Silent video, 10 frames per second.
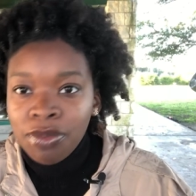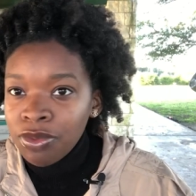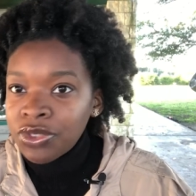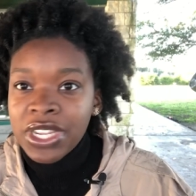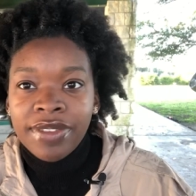
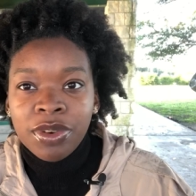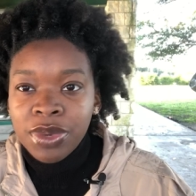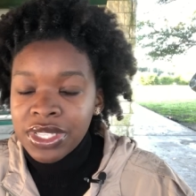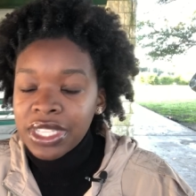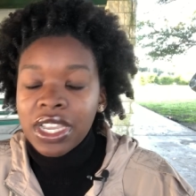David
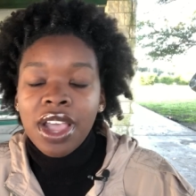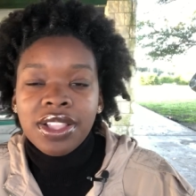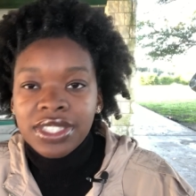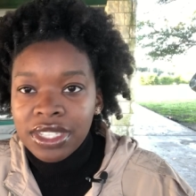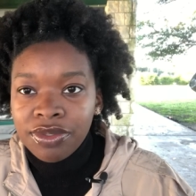was in
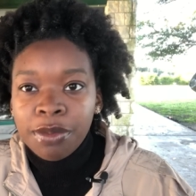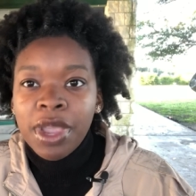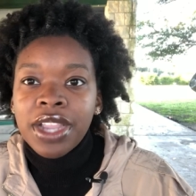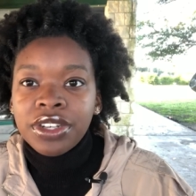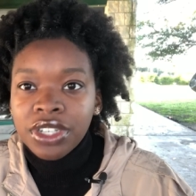constant
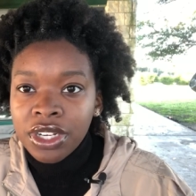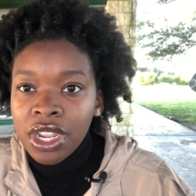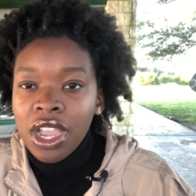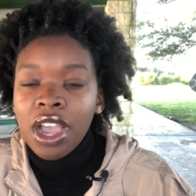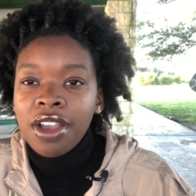reminder
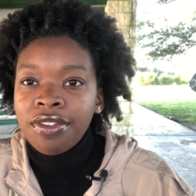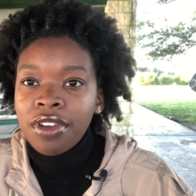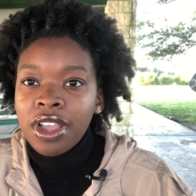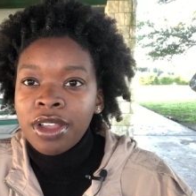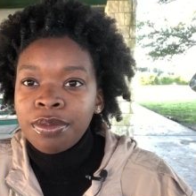of,
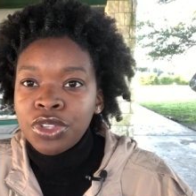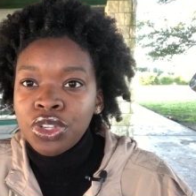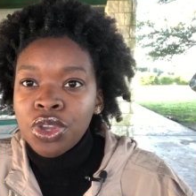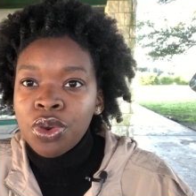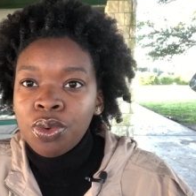um, you
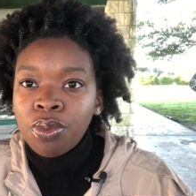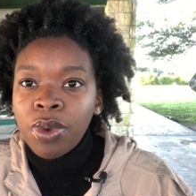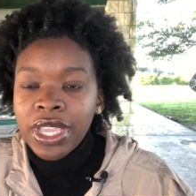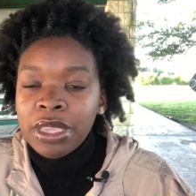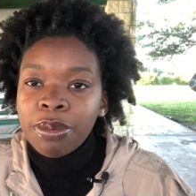know,
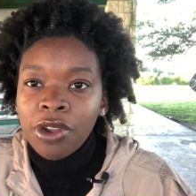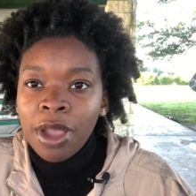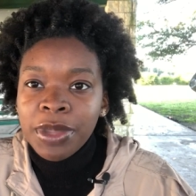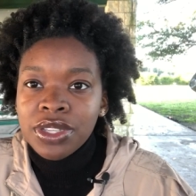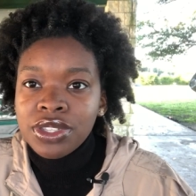what he
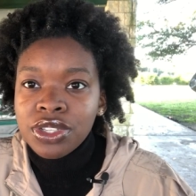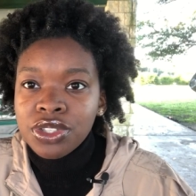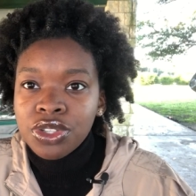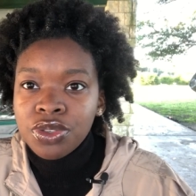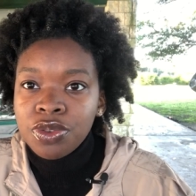promised
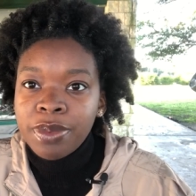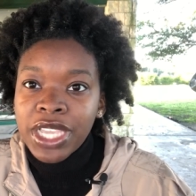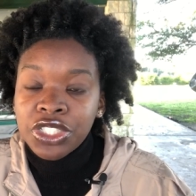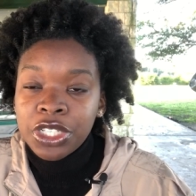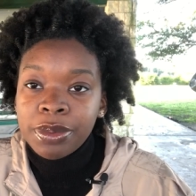to
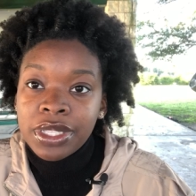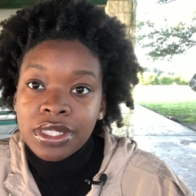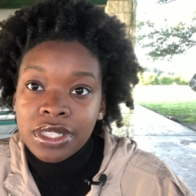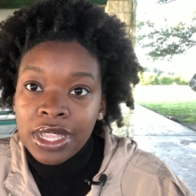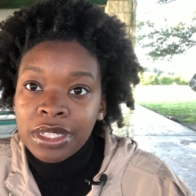Bathsheba and
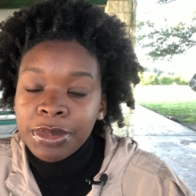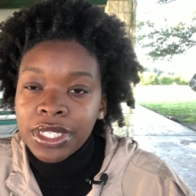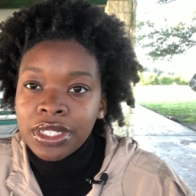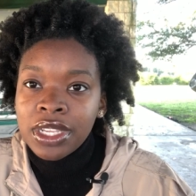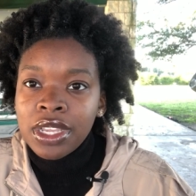Solomon.
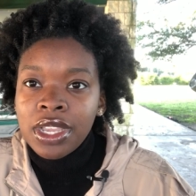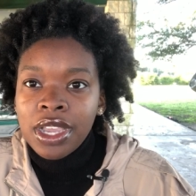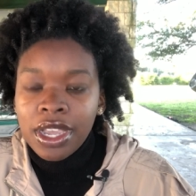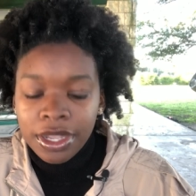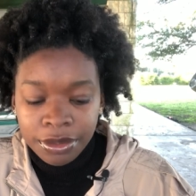
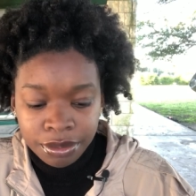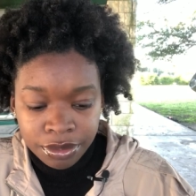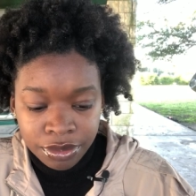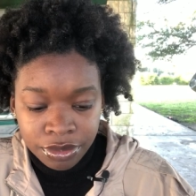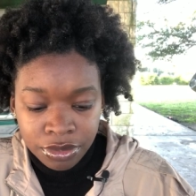Um,
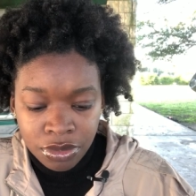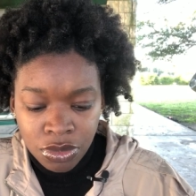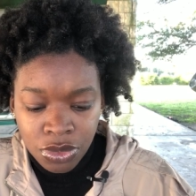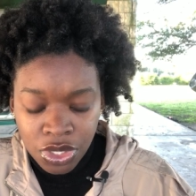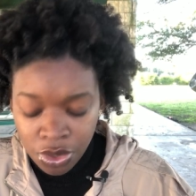
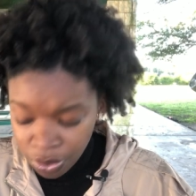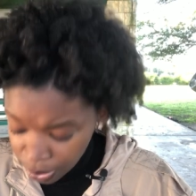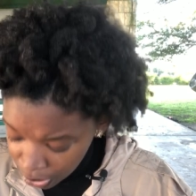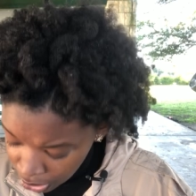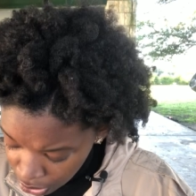so,
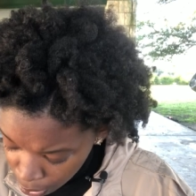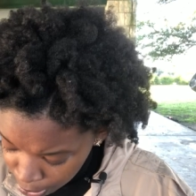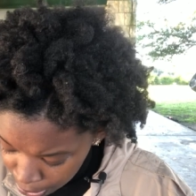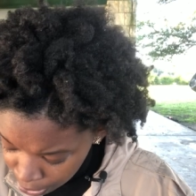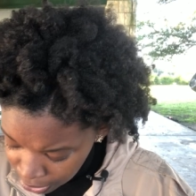you know,
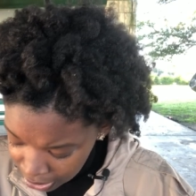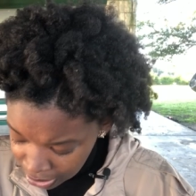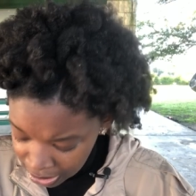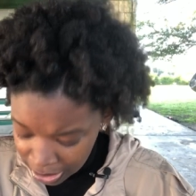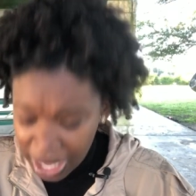be
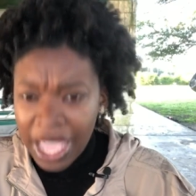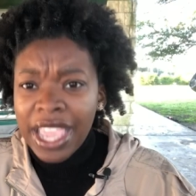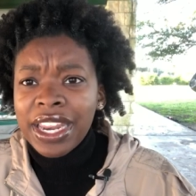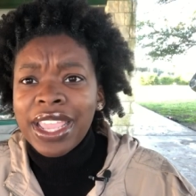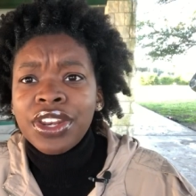persistent
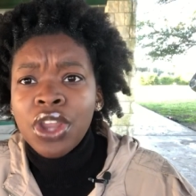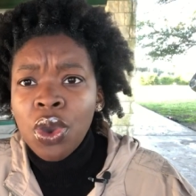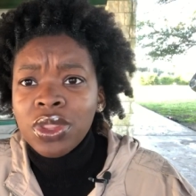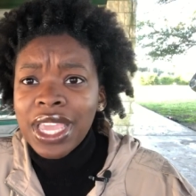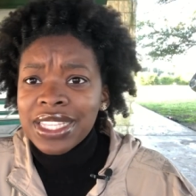and, and know
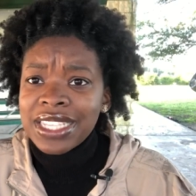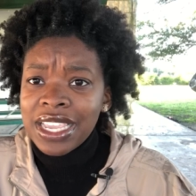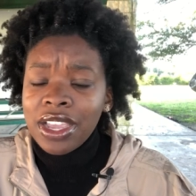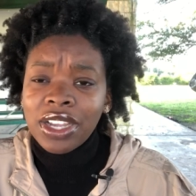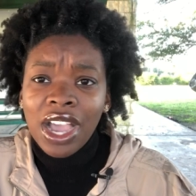that
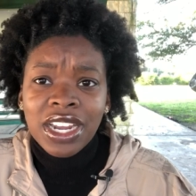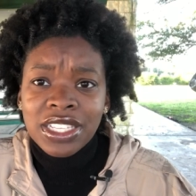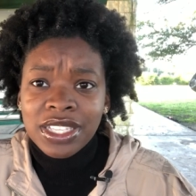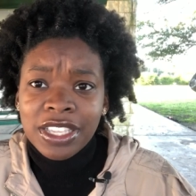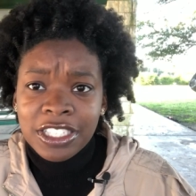God
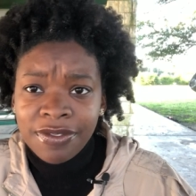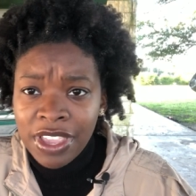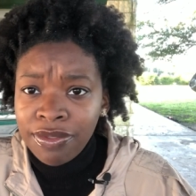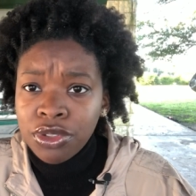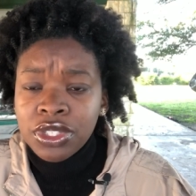is, is
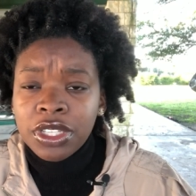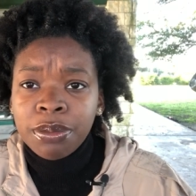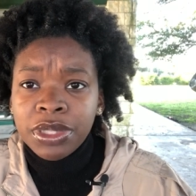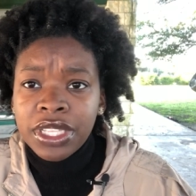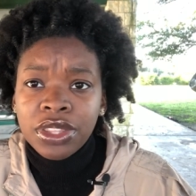faithful to
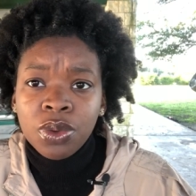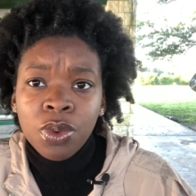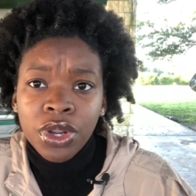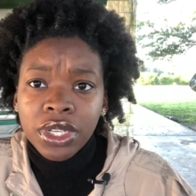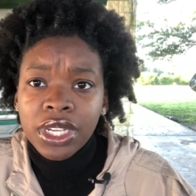complete the work